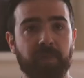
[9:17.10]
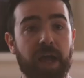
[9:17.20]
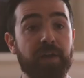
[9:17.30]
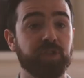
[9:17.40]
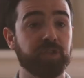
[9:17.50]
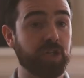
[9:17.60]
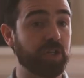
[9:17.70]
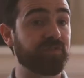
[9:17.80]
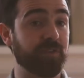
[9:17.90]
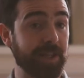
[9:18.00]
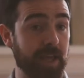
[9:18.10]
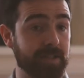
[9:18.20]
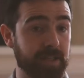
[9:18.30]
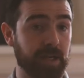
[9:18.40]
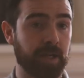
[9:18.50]
After you started
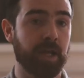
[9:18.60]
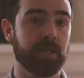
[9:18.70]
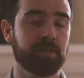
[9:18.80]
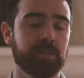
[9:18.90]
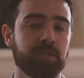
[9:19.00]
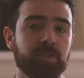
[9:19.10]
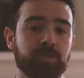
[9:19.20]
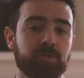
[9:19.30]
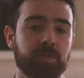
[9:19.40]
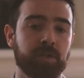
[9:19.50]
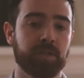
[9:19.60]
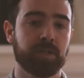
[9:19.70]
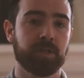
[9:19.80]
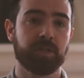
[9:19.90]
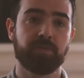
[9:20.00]
freelancing again, you
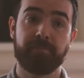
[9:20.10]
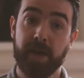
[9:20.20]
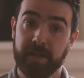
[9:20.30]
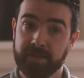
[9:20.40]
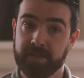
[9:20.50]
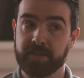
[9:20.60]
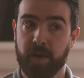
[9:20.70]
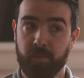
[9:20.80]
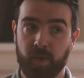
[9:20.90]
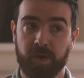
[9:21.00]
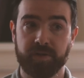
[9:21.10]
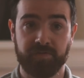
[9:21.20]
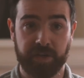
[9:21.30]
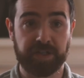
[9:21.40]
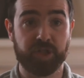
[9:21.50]
met someone
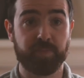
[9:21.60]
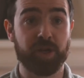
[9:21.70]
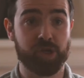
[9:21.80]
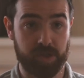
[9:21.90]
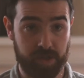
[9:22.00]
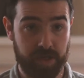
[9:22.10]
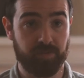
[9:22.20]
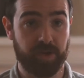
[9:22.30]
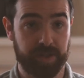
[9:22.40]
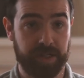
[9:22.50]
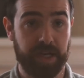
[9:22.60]
very special at one of the